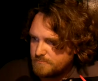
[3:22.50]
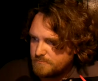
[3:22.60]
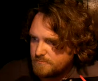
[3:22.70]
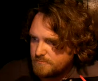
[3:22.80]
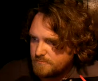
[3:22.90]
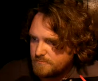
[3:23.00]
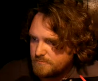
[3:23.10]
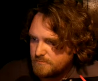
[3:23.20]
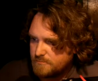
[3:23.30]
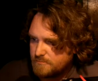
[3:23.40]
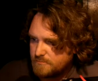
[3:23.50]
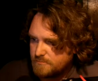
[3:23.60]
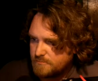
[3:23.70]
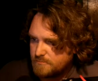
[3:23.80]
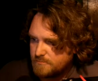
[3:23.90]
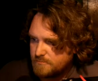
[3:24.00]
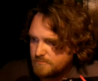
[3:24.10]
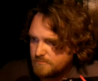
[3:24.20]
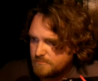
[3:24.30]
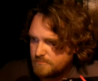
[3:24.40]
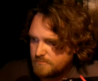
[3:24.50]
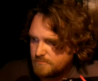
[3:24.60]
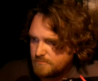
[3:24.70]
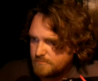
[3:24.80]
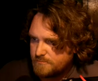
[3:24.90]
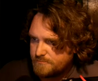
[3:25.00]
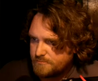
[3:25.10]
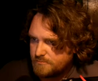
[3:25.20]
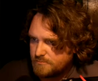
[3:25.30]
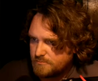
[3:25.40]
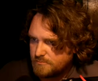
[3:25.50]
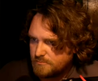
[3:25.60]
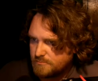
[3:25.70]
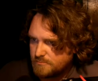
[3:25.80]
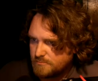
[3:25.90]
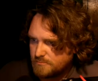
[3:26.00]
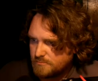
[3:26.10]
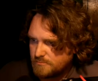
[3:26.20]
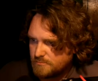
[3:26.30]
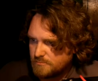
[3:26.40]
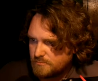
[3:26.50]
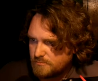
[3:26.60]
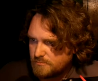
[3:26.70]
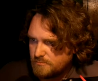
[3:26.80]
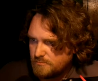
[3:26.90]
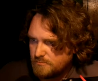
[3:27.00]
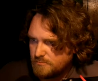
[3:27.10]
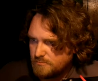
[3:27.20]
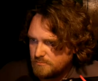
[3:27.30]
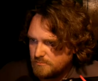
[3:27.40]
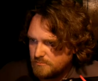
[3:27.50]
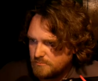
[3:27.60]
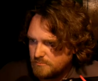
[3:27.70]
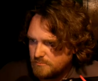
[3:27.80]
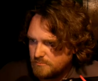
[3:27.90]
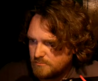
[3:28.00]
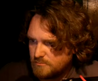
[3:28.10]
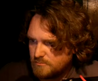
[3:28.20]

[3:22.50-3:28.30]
(no one is talking)